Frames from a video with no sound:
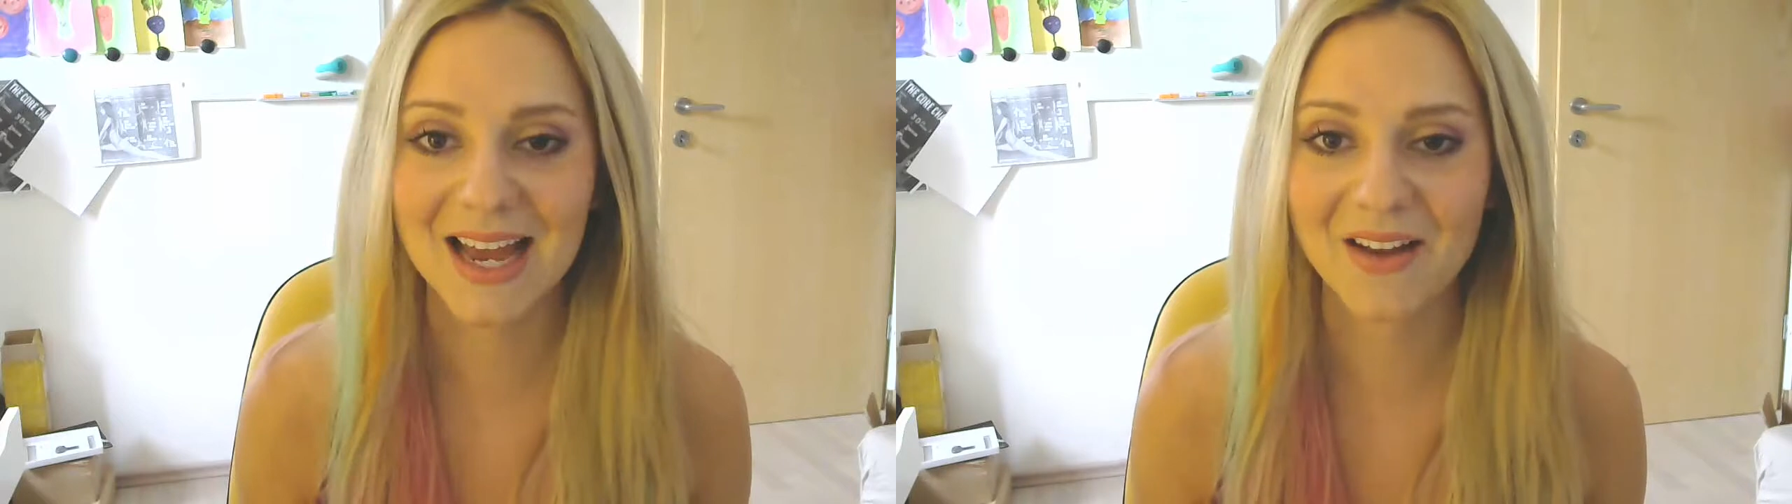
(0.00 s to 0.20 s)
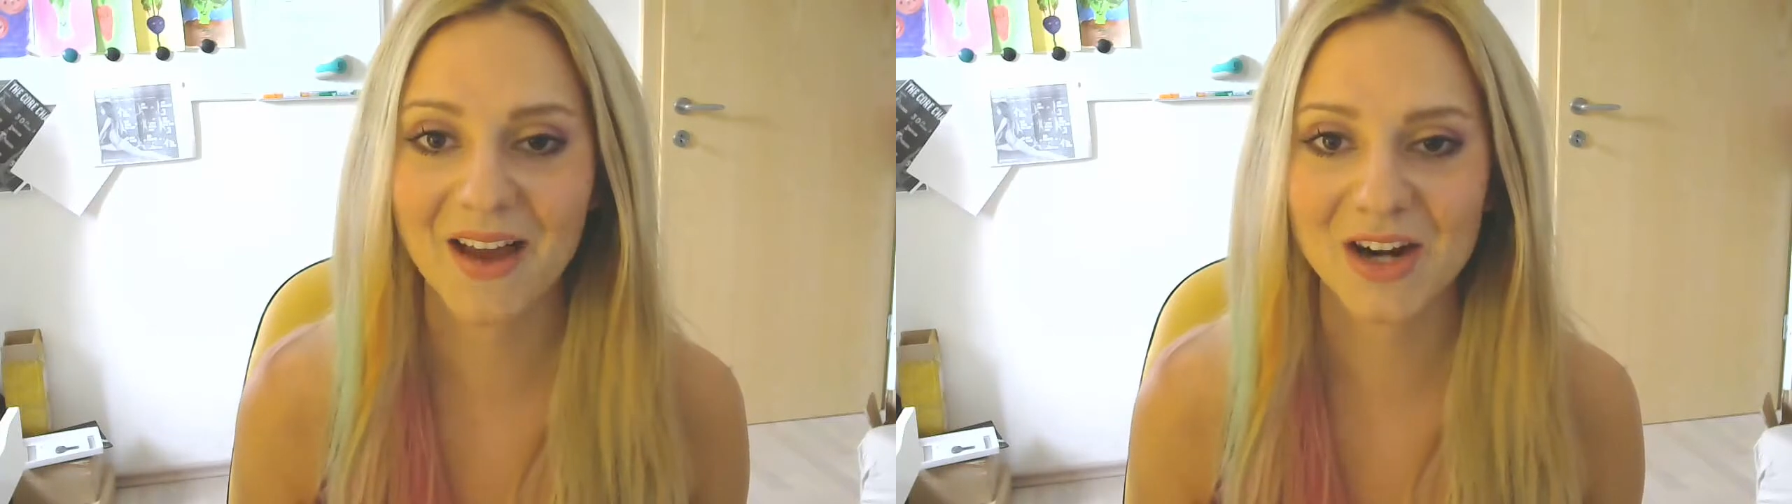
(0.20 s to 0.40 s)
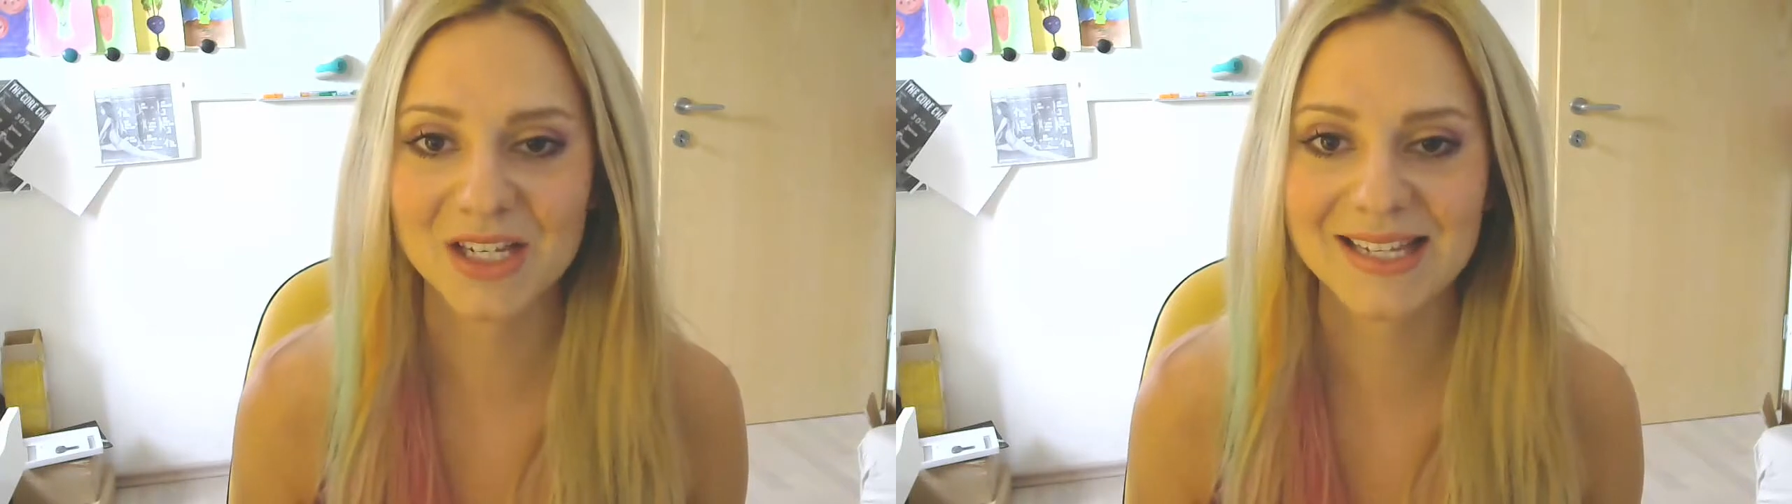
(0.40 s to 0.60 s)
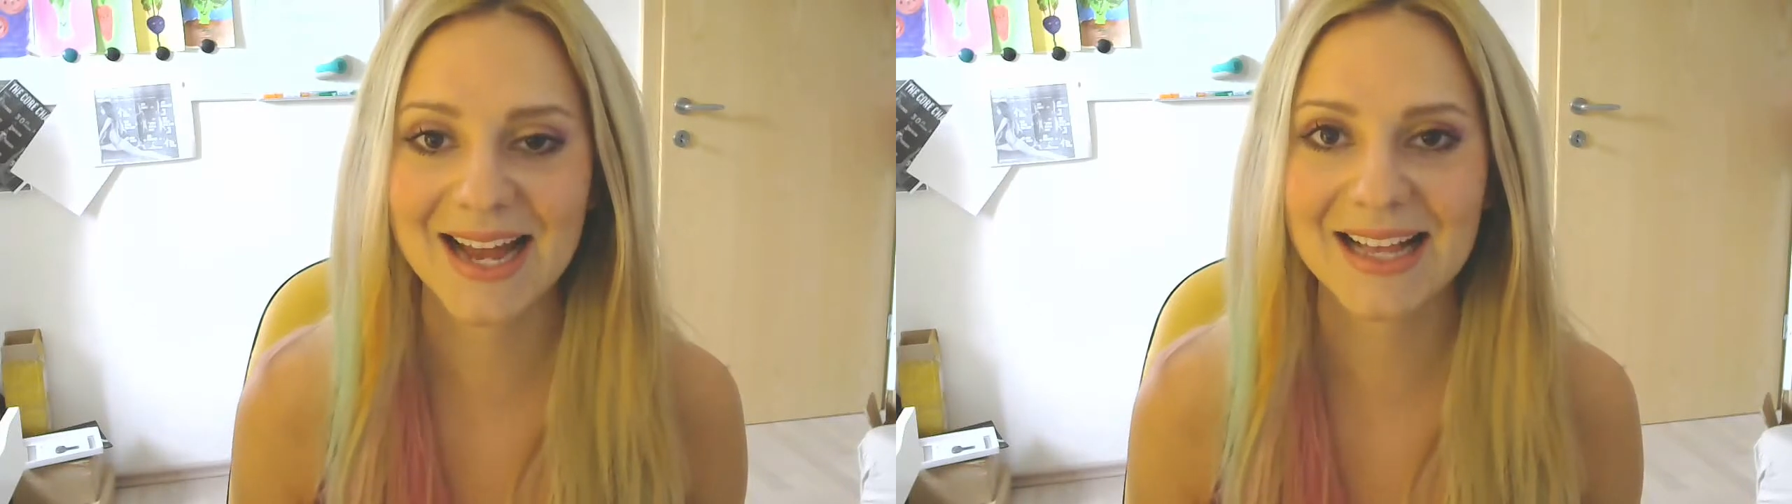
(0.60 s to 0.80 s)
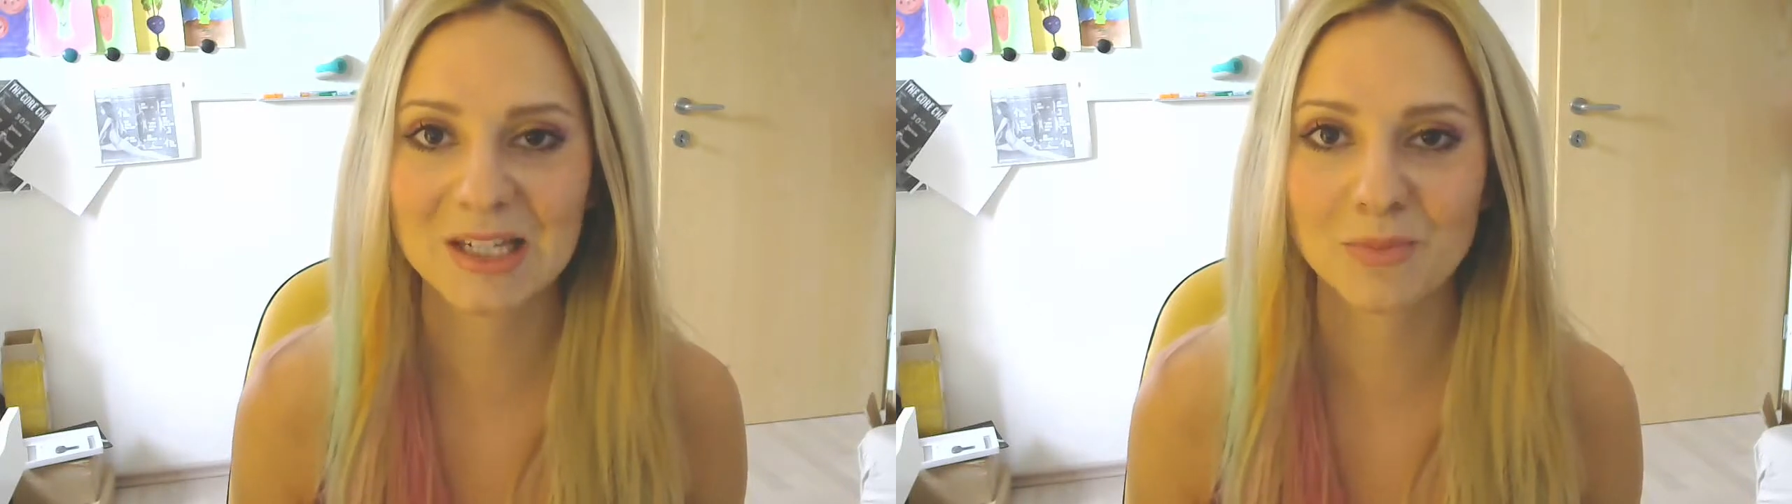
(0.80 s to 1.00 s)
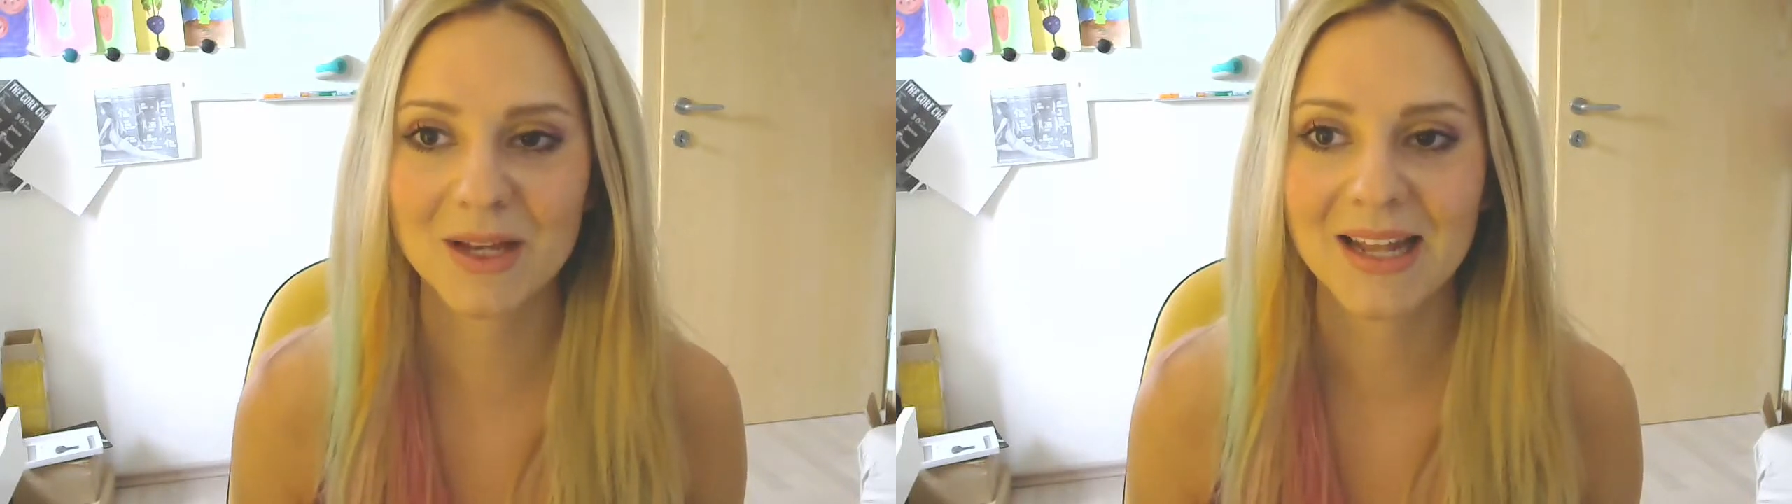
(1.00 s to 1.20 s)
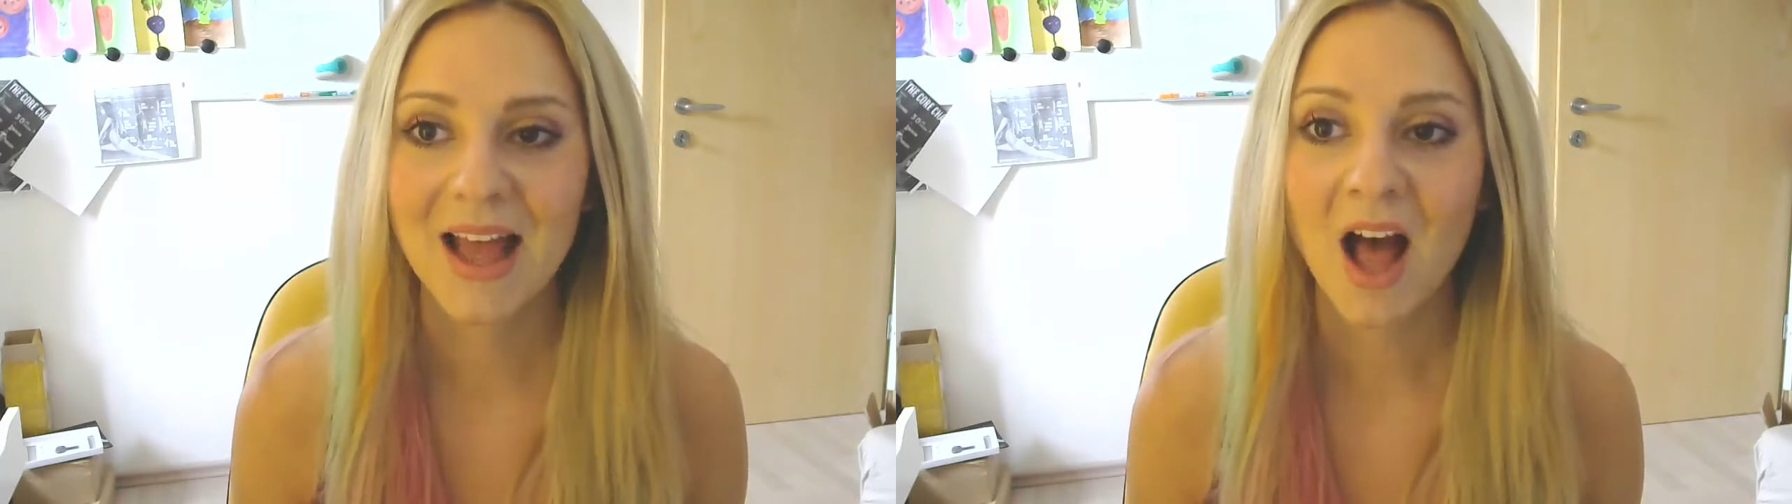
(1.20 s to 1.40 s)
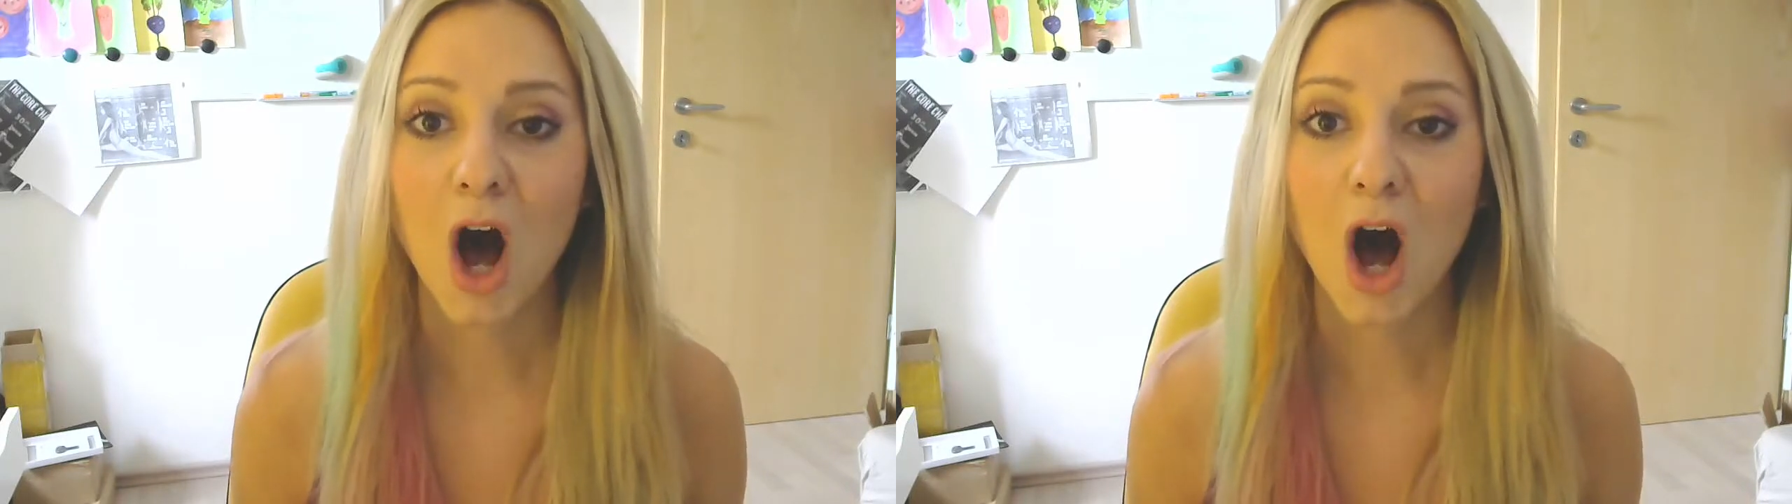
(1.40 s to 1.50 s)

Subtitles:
kind of hairstyles, but